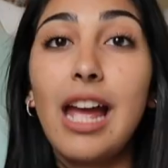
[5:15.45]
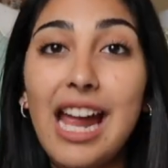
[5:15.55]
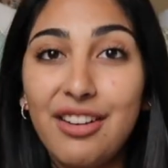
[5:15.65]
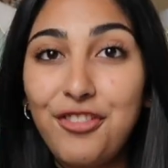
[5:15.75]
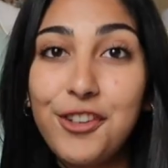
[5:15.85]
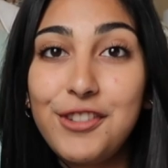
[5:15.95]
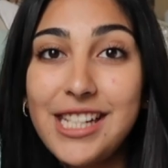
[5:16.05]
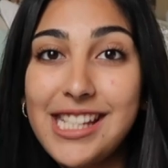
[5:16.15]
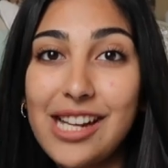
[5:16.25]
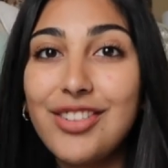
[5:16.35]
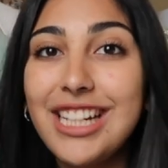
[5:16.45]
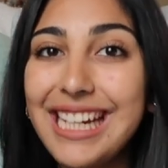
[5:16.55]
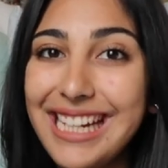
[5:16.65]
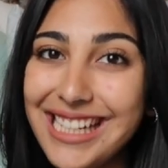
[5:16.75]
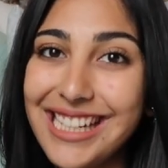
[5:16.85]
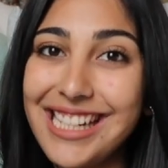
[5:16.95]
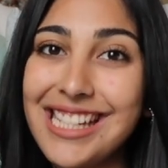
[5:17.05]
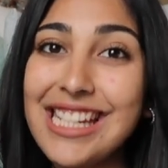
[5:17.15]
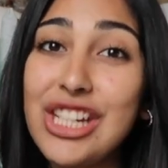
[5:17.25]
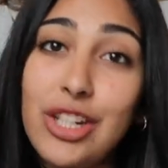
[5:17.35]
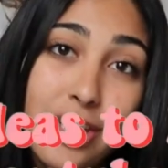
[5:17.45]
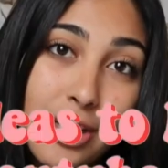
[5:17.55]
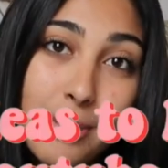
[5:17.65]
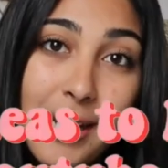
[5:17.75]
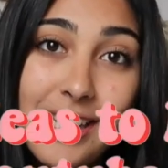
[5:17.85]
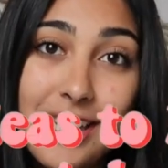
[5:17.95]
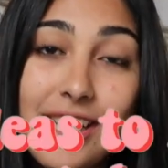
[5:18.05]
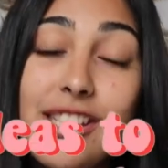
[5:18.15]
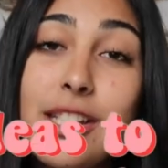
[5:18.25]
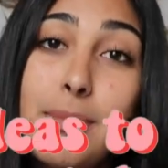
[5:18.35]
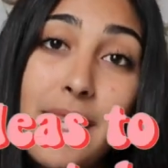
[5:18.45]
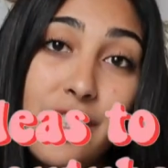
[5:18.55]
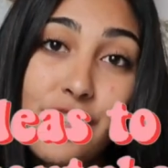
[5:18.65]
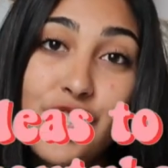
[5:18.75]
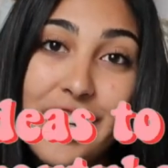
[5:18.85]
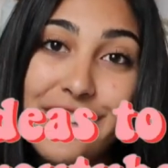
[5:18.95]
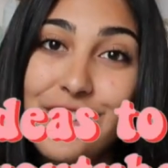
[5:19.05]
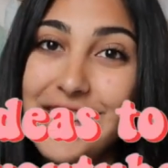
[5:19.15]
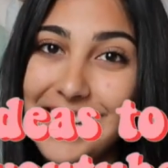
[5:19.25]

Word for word: And 57 is YouTube ideas to make your channel